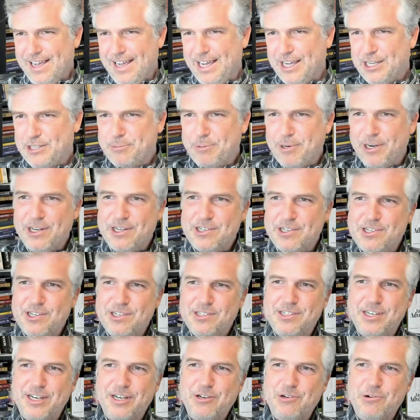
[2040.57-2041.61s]
experience
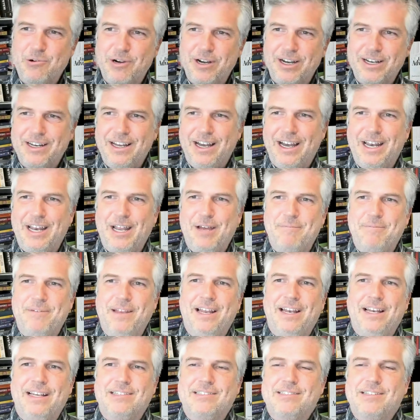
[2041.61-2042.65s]
just ignoring not updating.